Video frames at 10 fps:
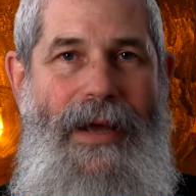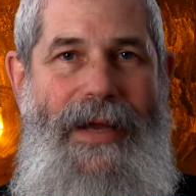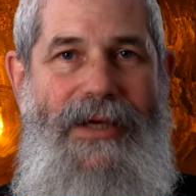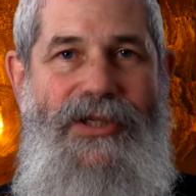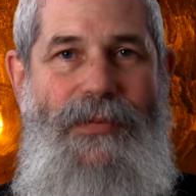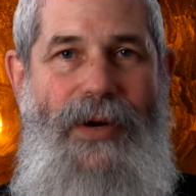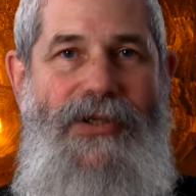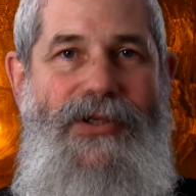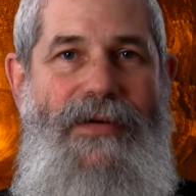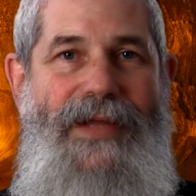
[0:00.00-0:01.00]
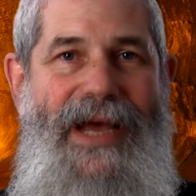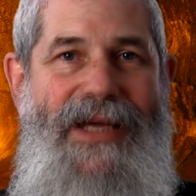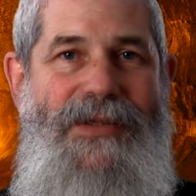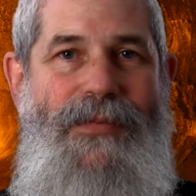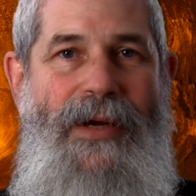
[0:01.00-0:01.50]
An expression of the
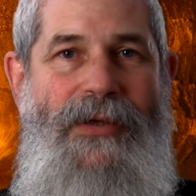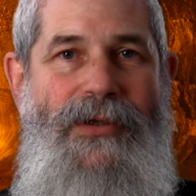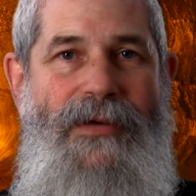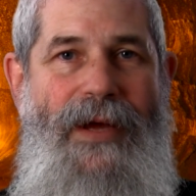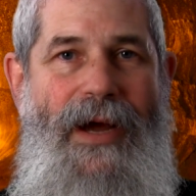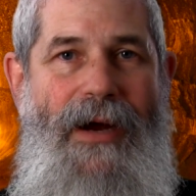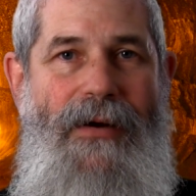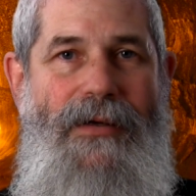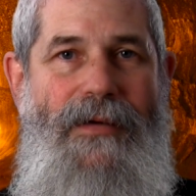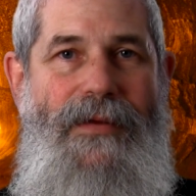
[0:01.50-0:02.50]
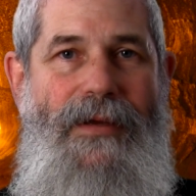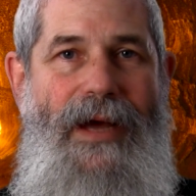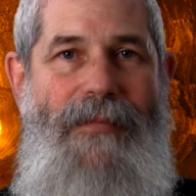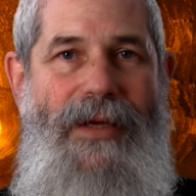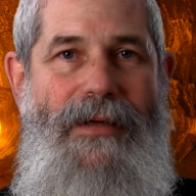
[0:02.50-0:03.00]
aspiration of the heart of the
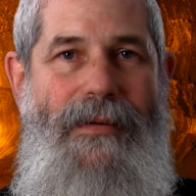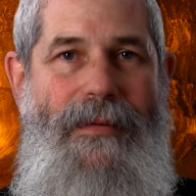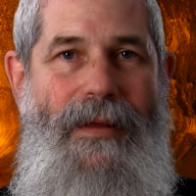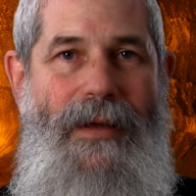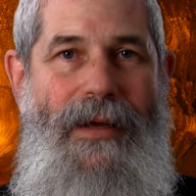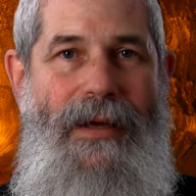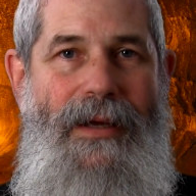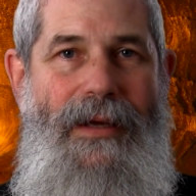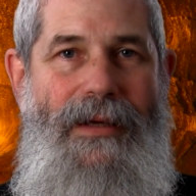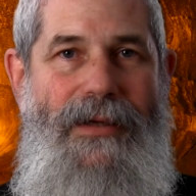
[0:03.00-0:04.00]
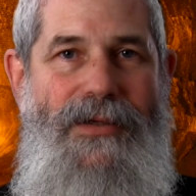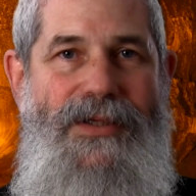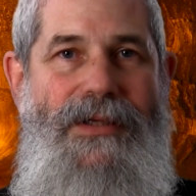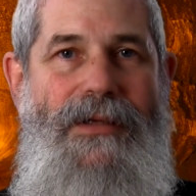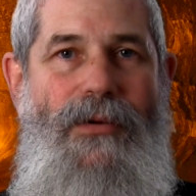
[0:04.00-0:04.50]
Lamed
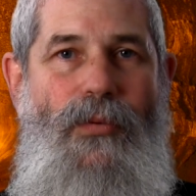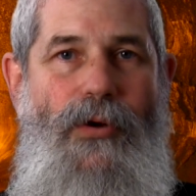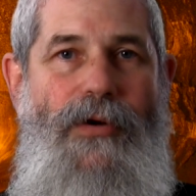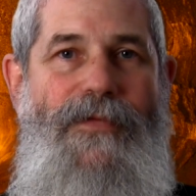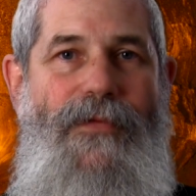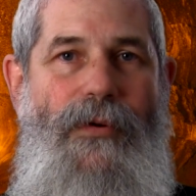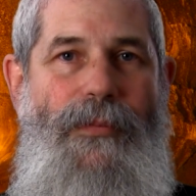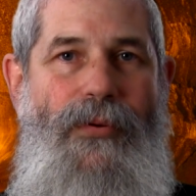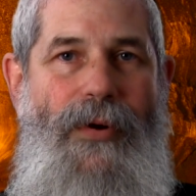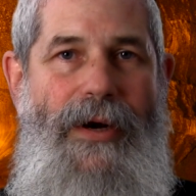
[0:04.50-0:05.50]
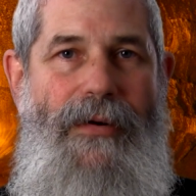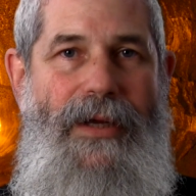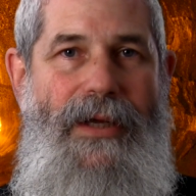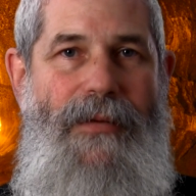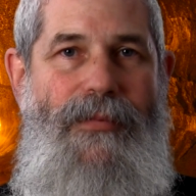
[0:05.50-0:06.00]
is the word for prayer in
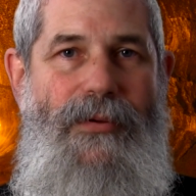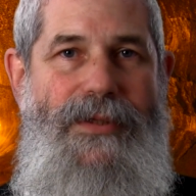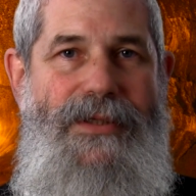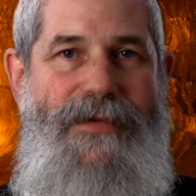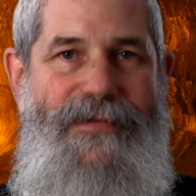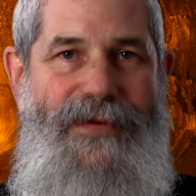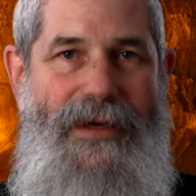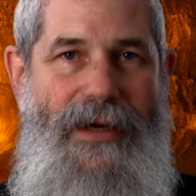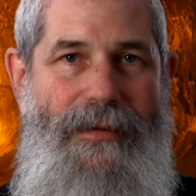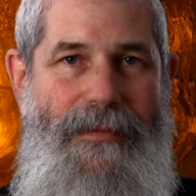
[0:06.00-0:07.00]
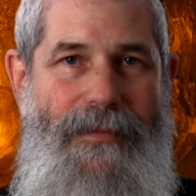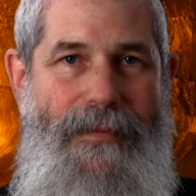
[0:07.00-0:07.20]
Hebrew is tefillah,